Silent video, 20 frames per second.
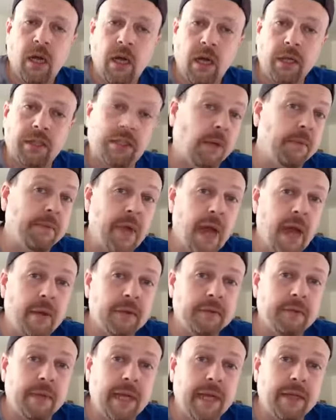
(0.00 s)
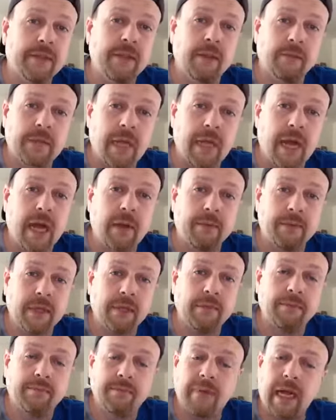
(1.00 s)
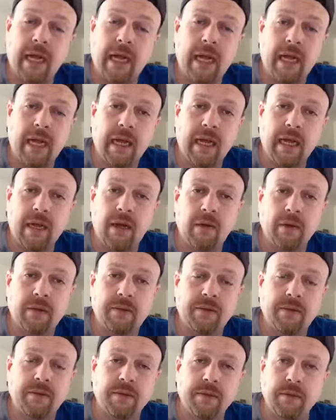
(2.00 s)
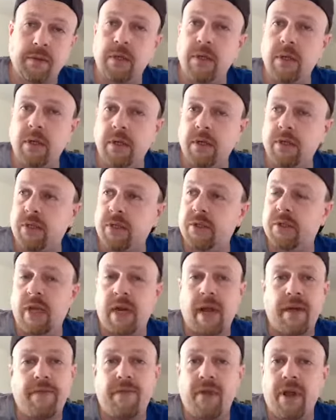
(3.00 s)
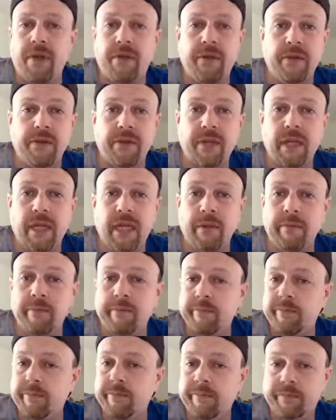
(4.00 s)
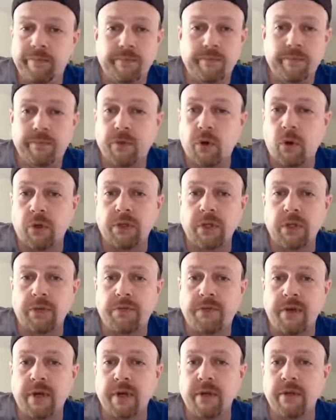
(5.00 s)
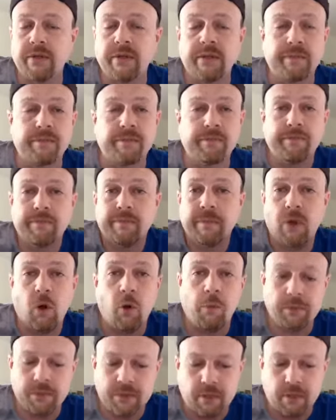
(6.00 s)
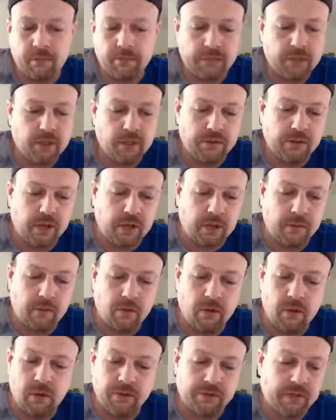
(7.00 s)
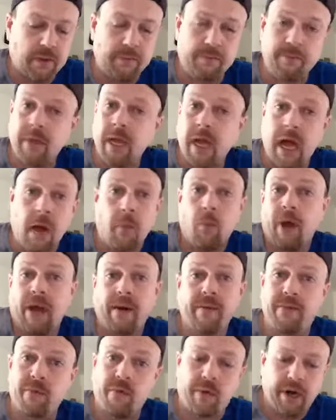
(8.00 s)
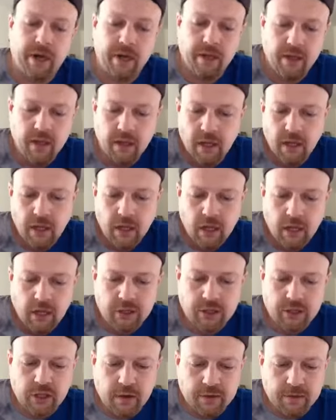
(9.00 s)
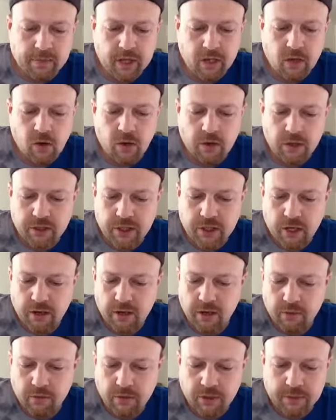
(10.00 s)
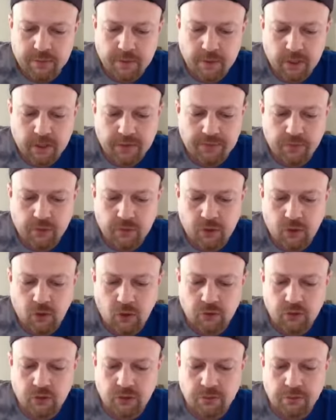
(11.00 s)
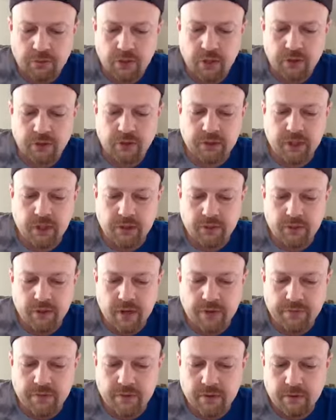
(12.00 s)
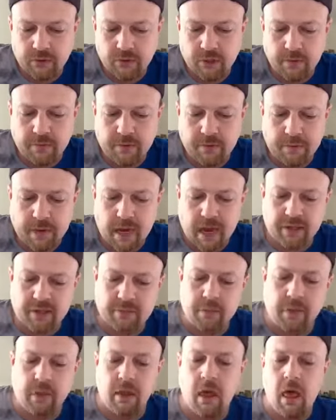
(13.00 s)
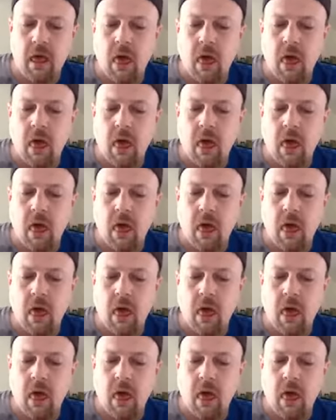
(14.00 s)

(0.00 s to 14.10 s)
Sometimes, man. Sometimes it's you just gotta have faith. You just gotta keep crossing your fingers and hoping something good's gonna come along. Because I'm waiting for it. You should come to Mongolia, Jerry. You will experience foods, cultures, and pleasures that you never dreamed possible.